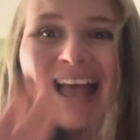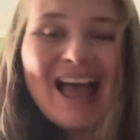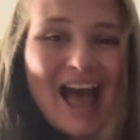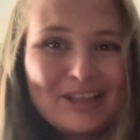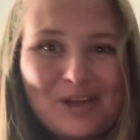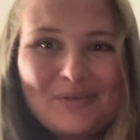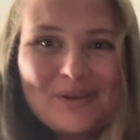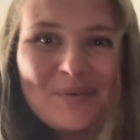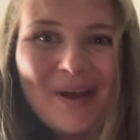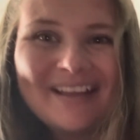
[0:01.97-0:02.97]
Hello
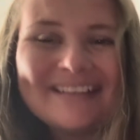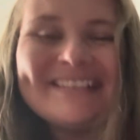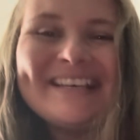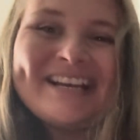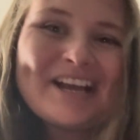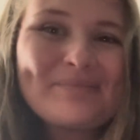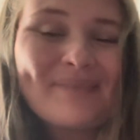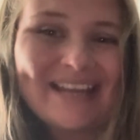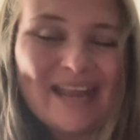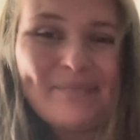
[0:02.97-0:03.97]
everyone,
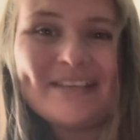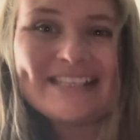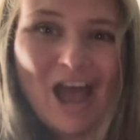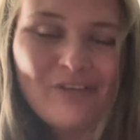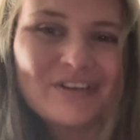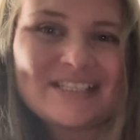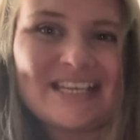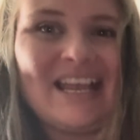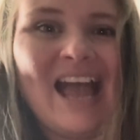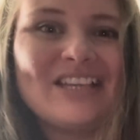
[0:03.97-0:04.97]
my name is Alverson
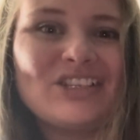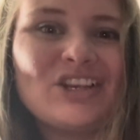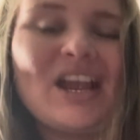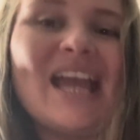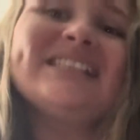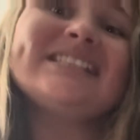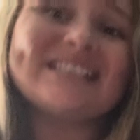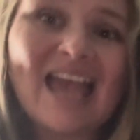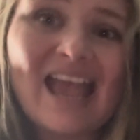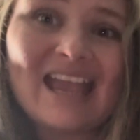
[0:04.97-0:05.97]
Kiser, and
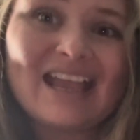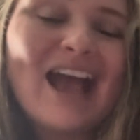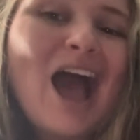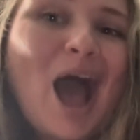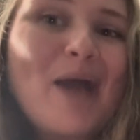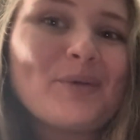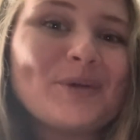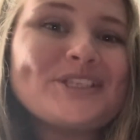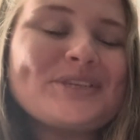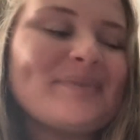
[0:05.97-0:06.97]
today I'm
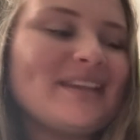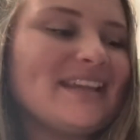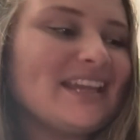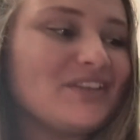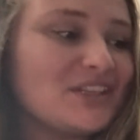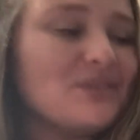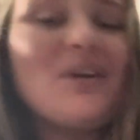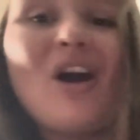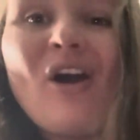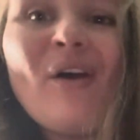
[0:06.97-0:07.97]
going to be giving you
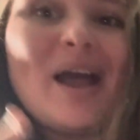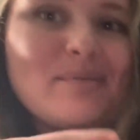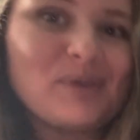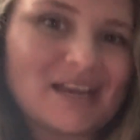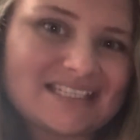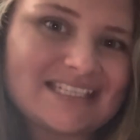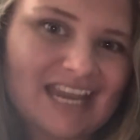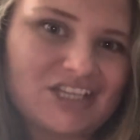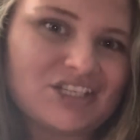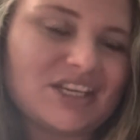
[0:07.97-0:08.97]
all a
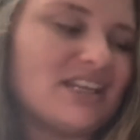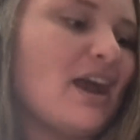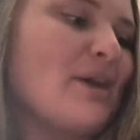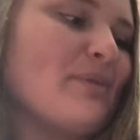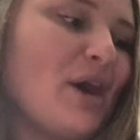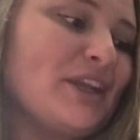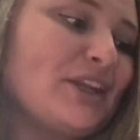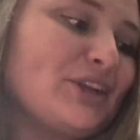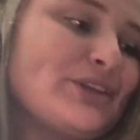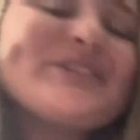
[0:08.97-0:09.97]
presentation on
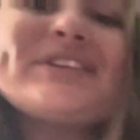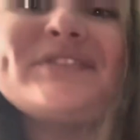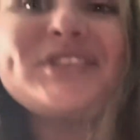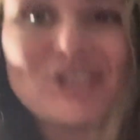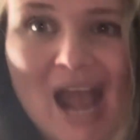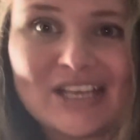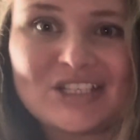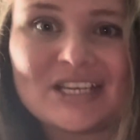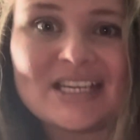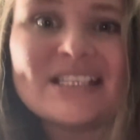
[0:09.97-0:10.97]
inclusive
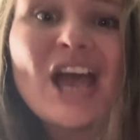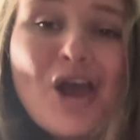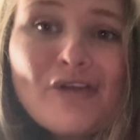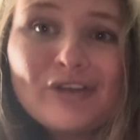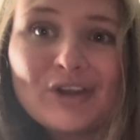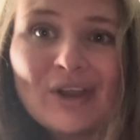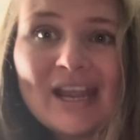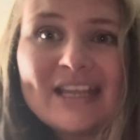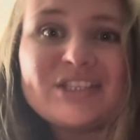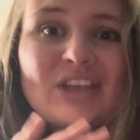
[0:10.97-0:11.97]
strategies for
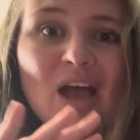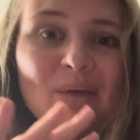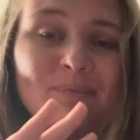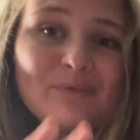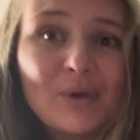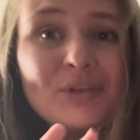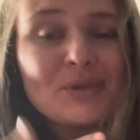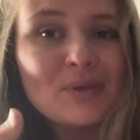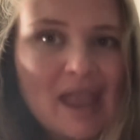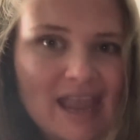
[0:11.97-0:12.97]
grades 4
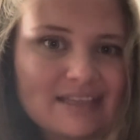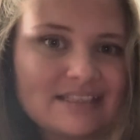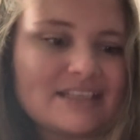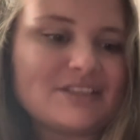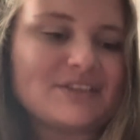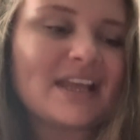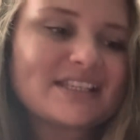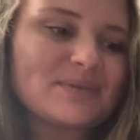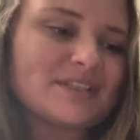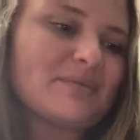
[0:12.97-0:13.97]
through 8. So
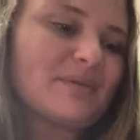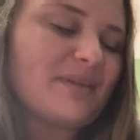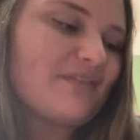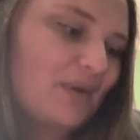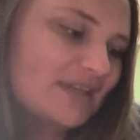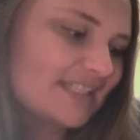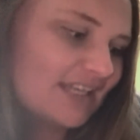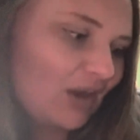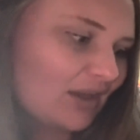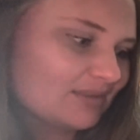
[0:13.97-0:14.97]
that's the ones I'm going to be
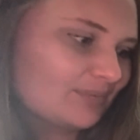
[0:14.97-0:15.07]
focusing